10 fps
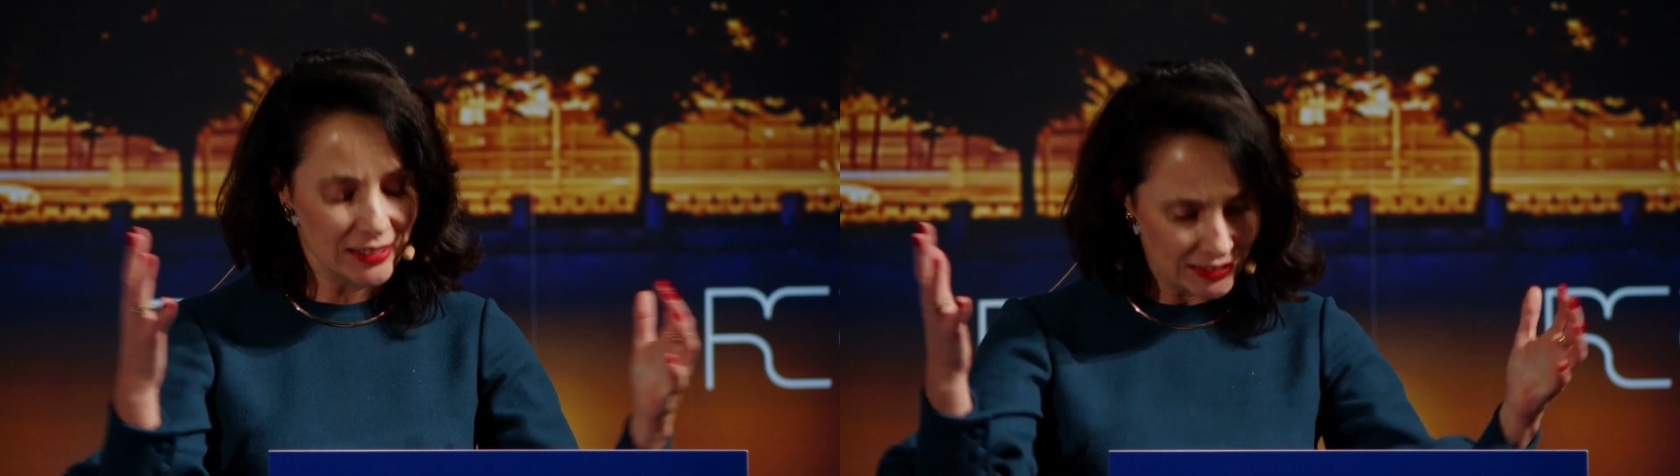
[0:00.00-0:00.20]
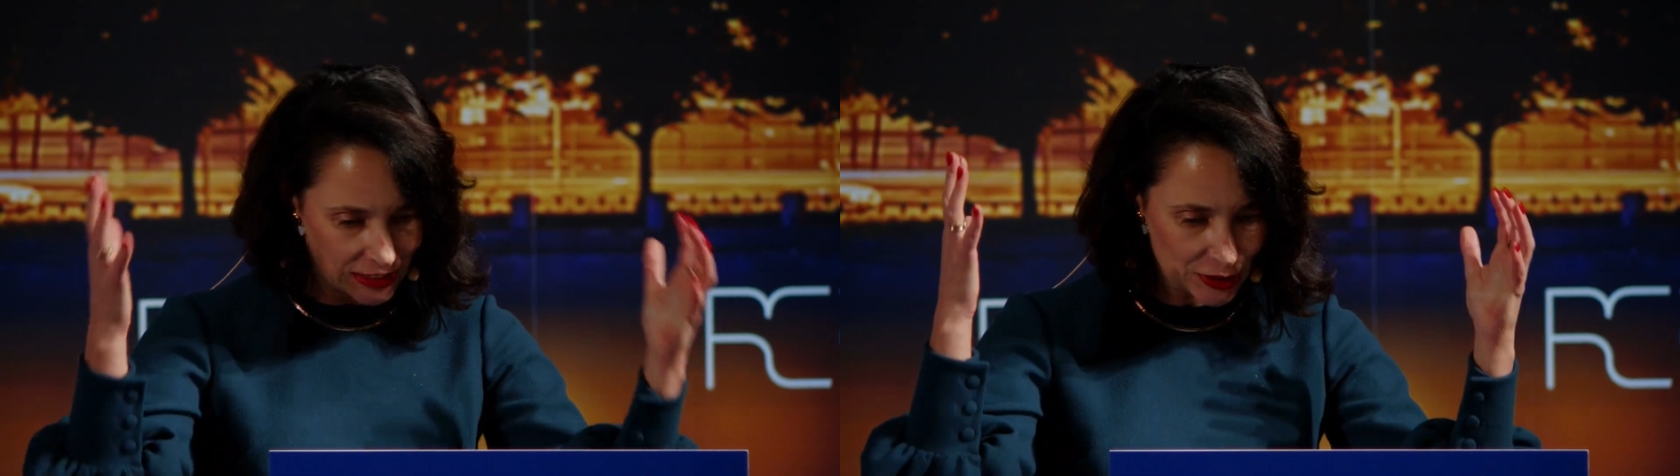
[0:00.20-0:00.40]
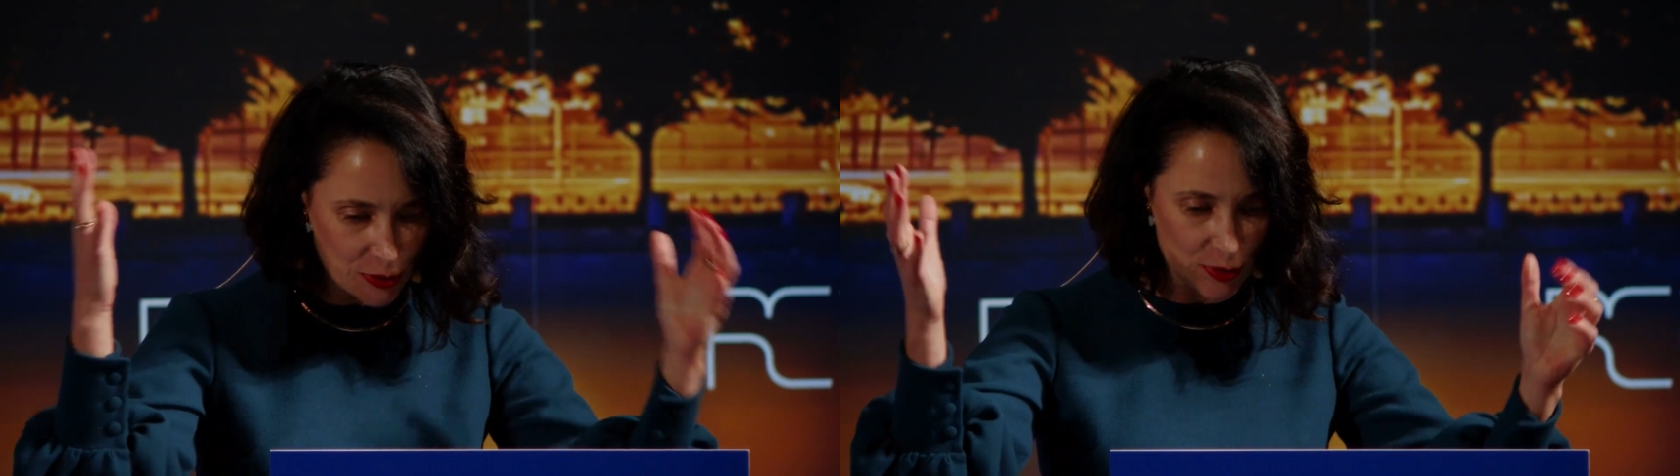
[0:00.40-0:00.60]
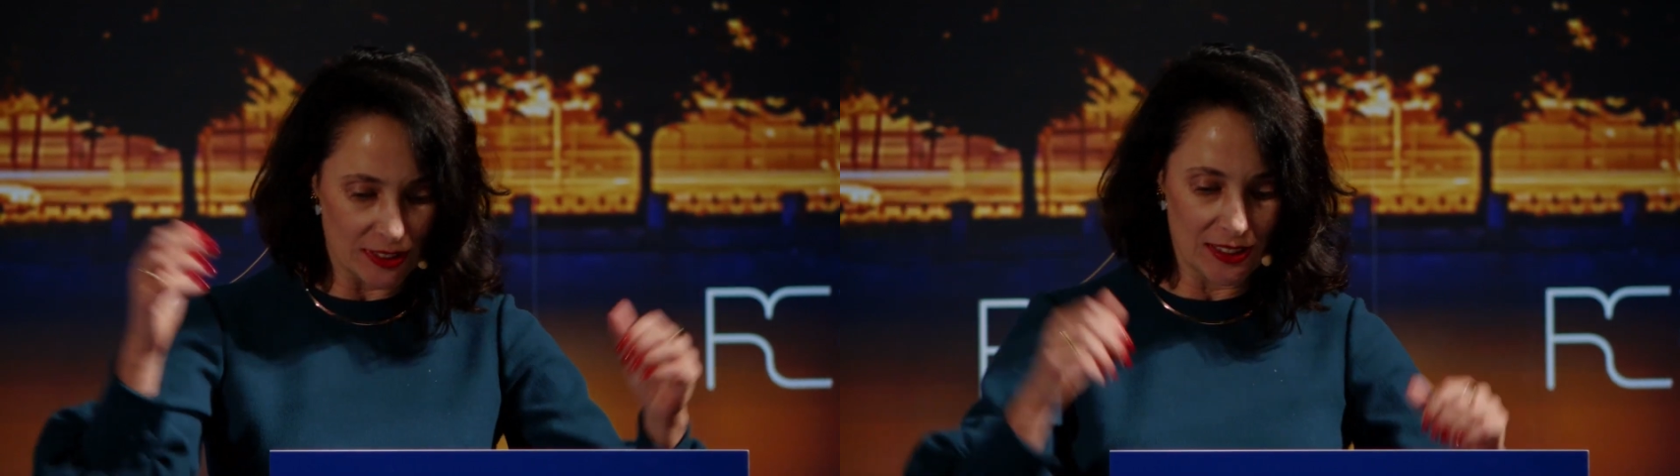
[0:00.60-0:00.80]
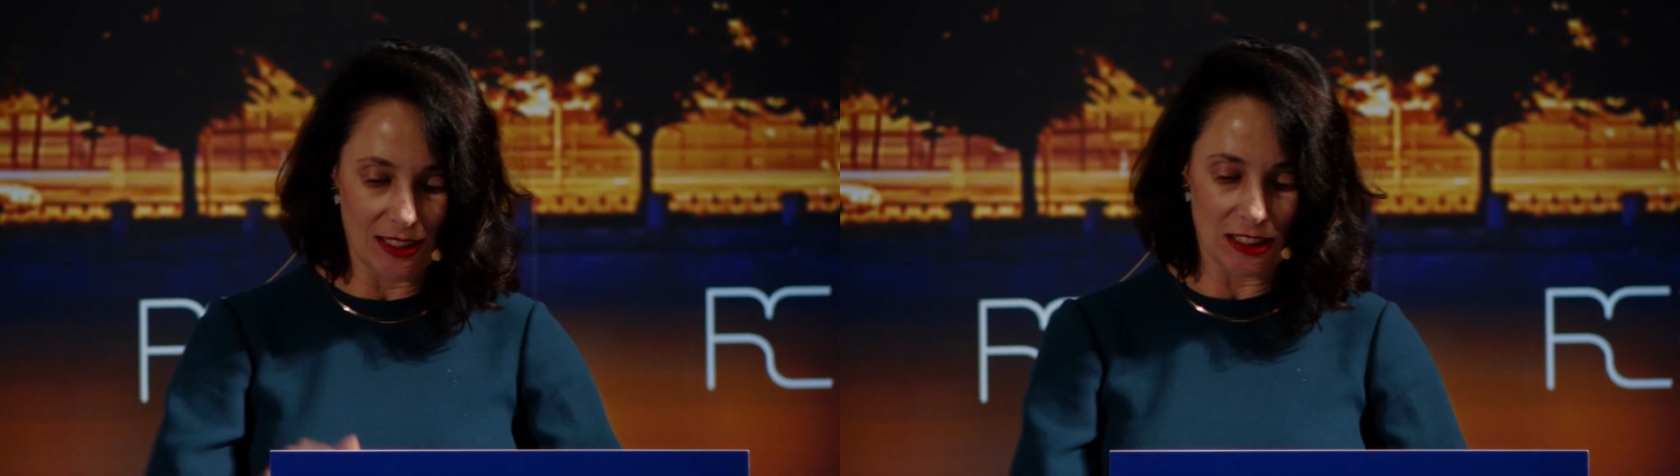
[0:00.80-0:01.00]

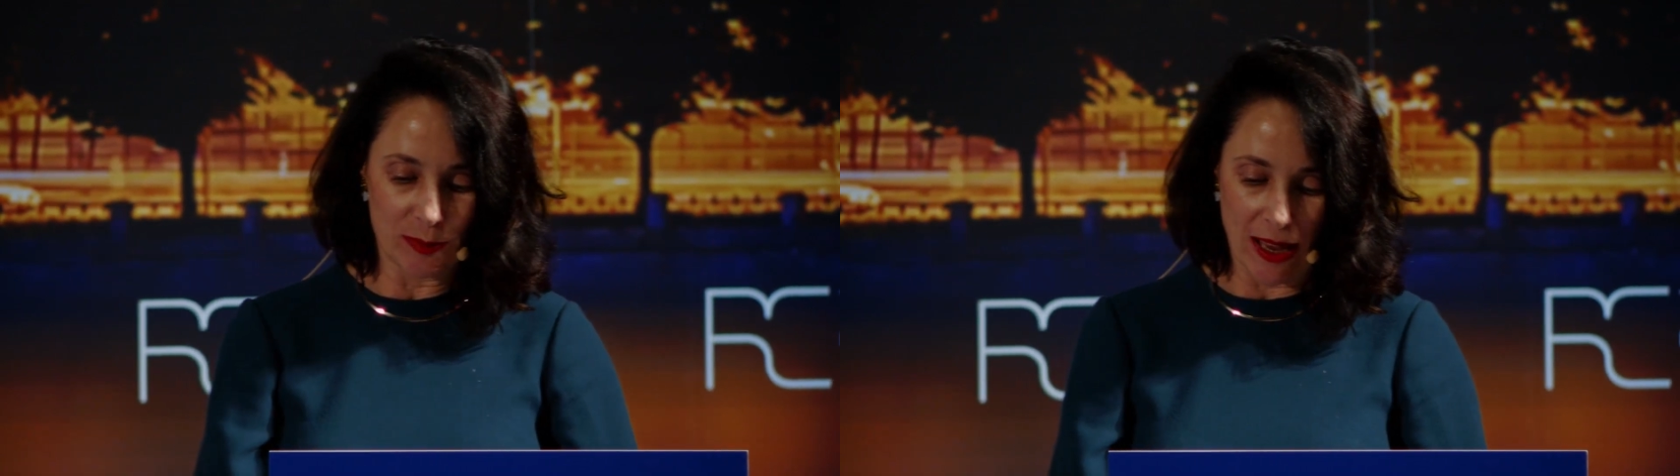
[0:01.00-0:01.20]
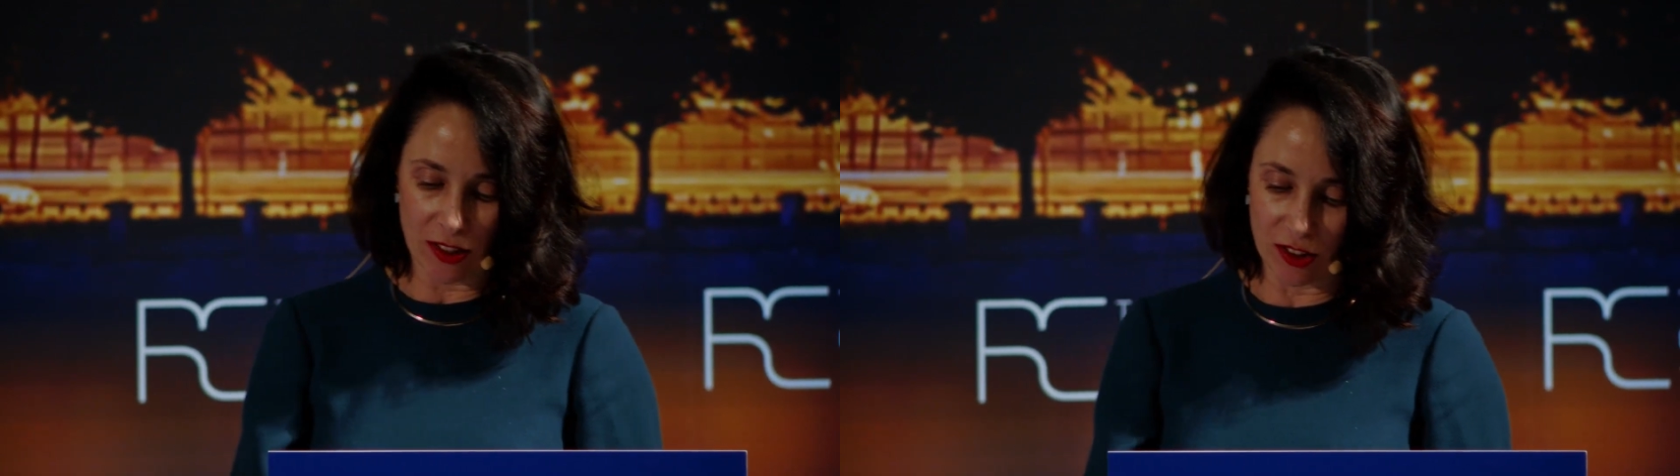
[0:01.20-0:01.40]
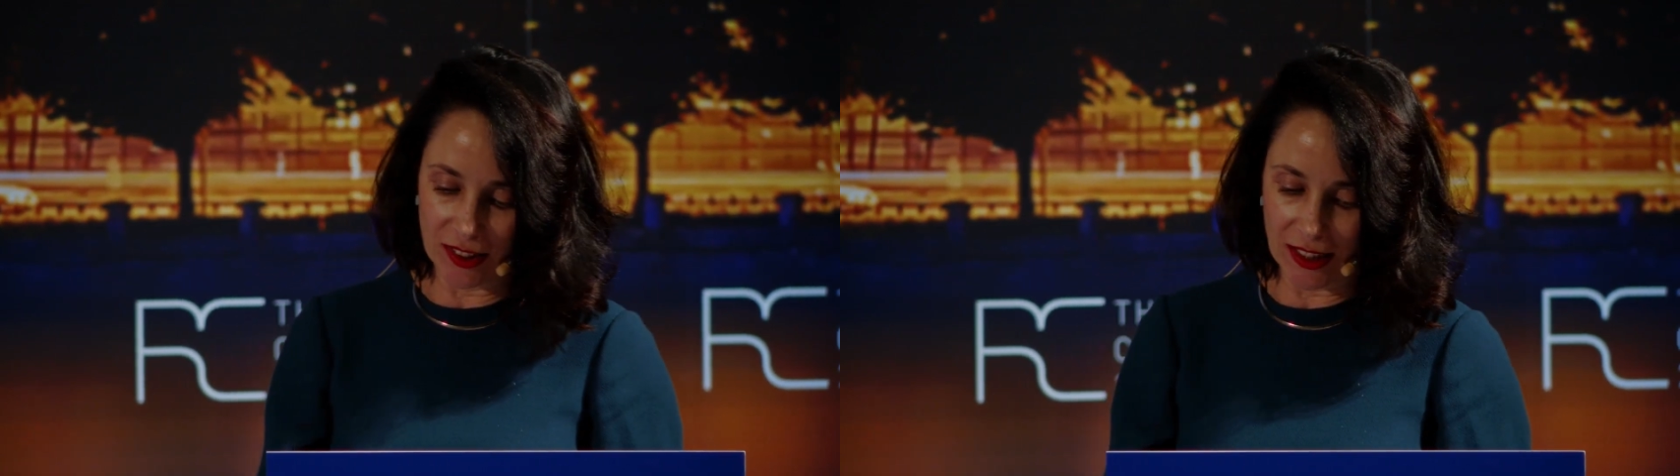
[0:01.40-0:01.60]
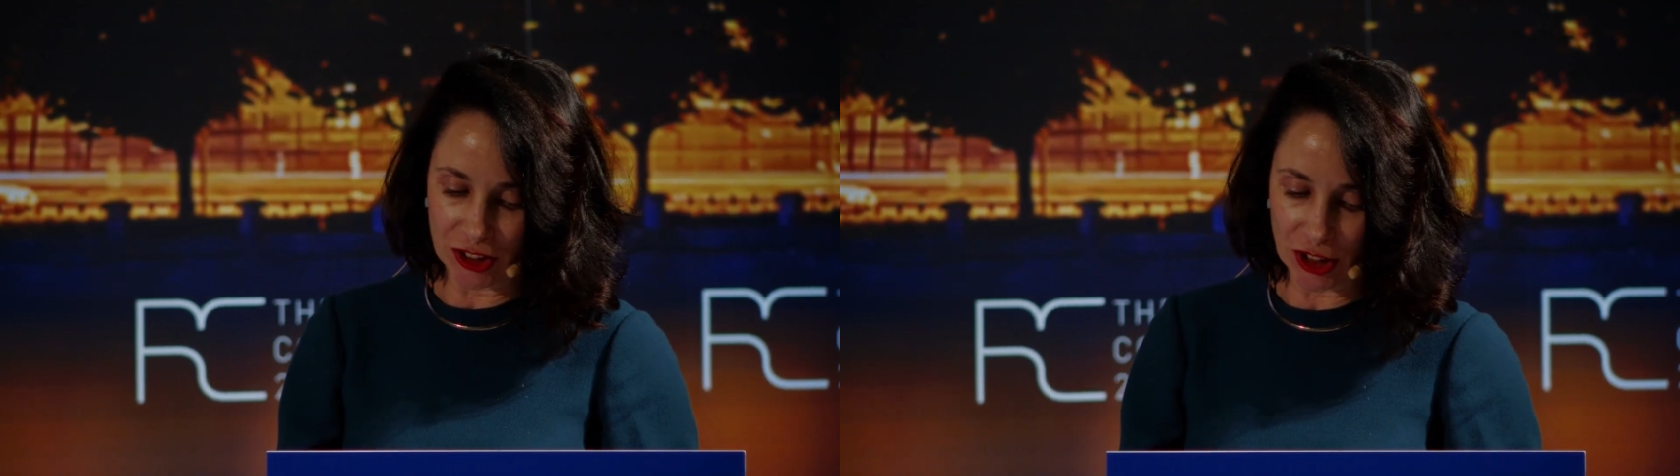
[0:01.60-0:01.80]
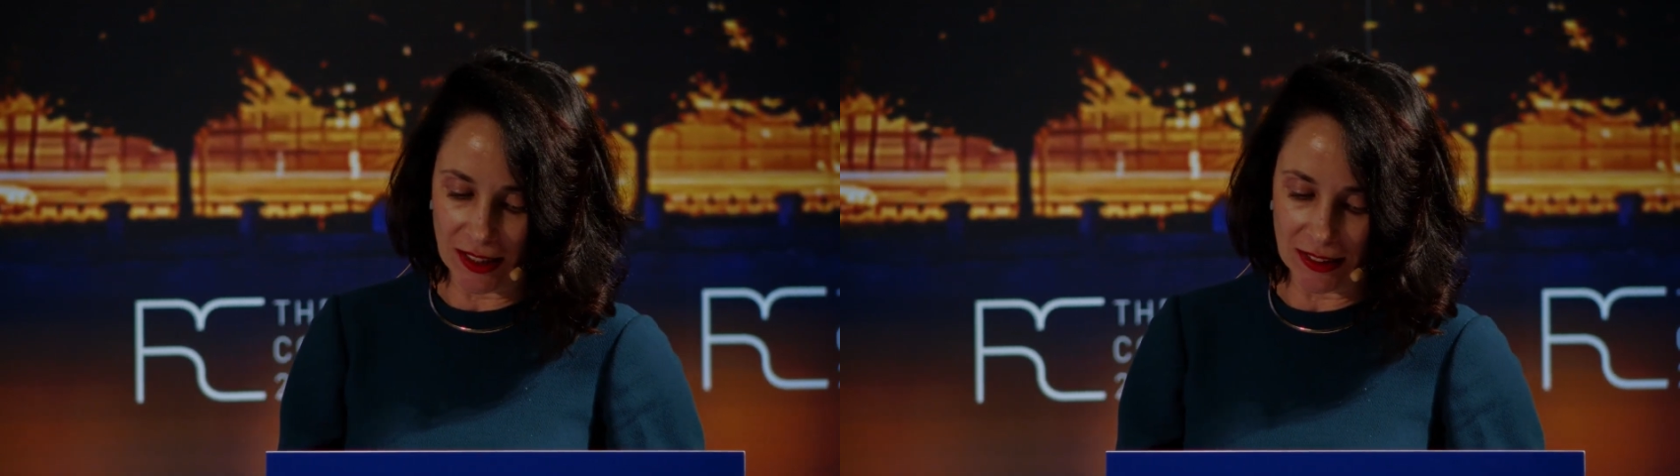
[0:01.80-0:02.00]
security is back on the
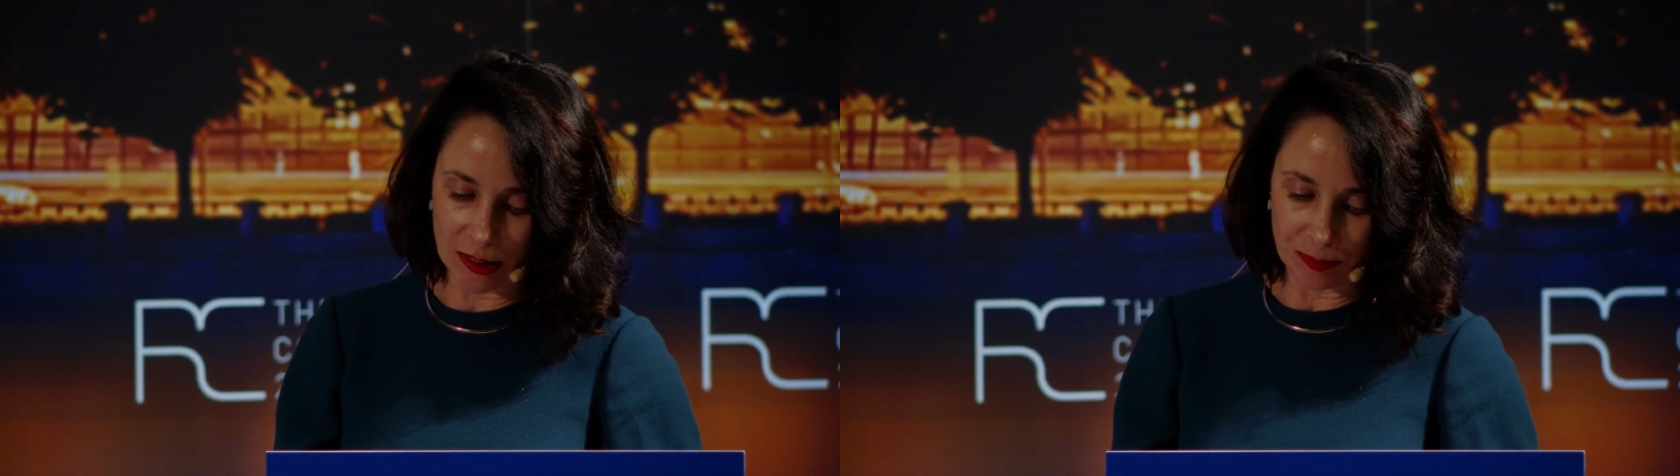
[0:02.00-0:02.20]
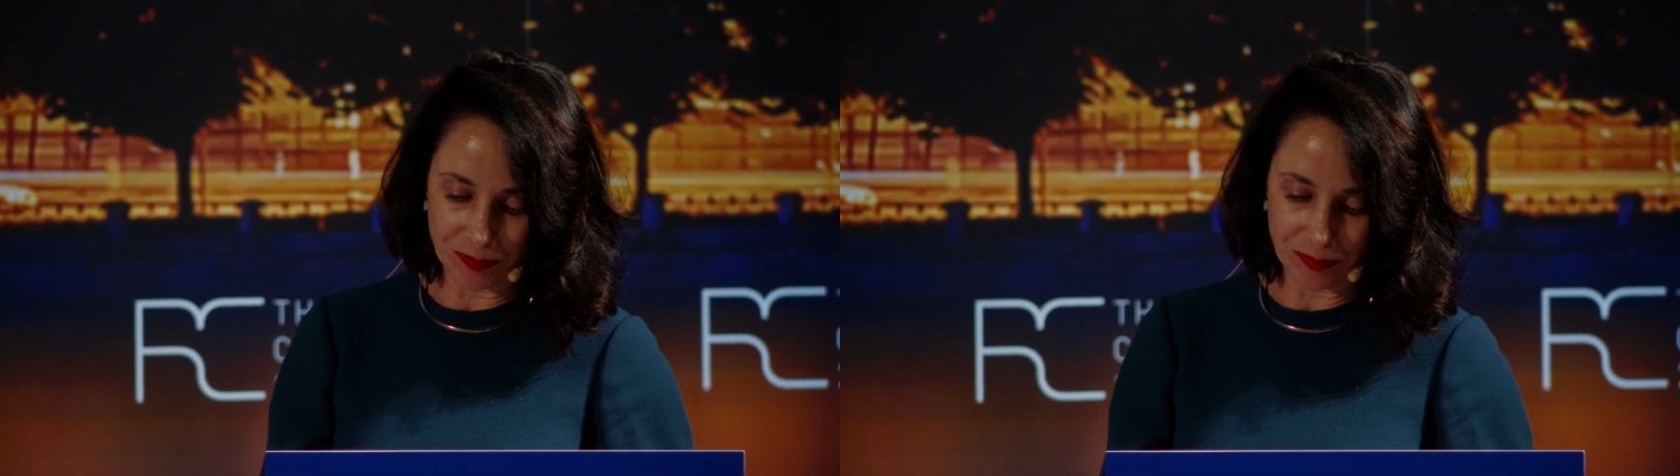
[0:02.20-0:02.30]
agenda.